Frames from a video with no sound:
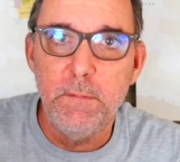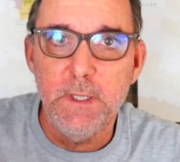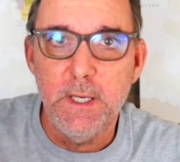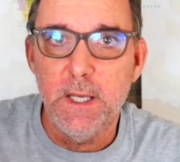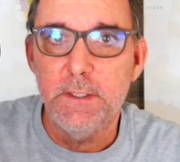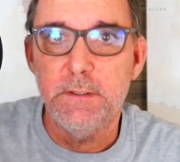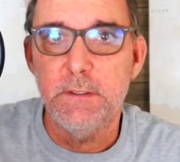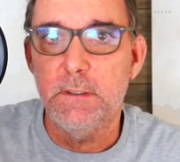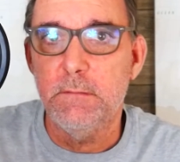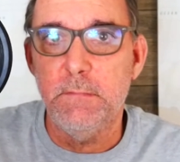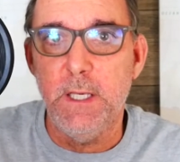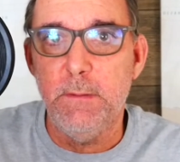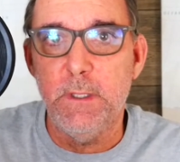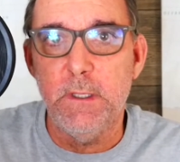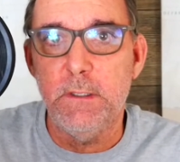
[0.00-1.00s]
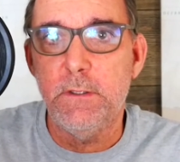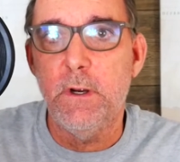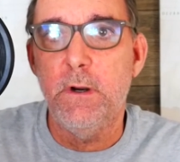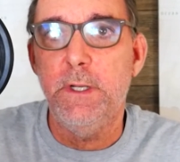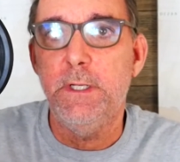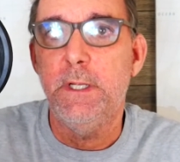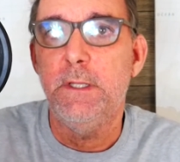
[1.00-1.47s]
because maybe the
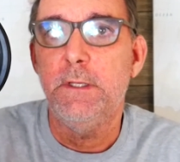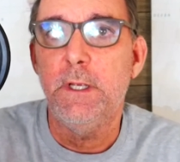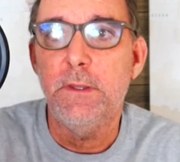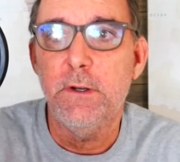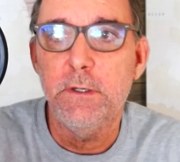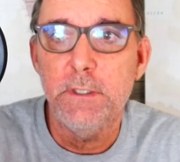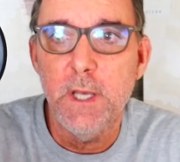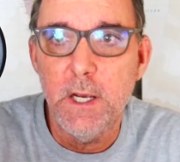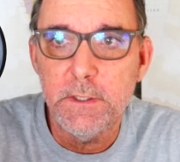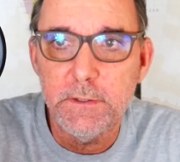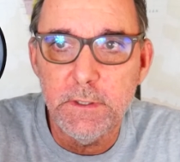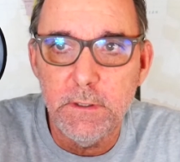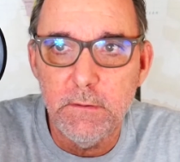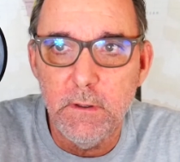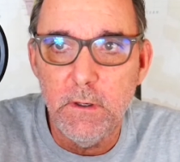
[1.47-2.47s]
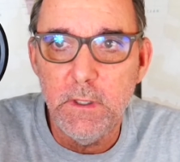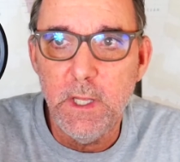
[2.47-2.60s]
attorney didn't get their ducks in a row.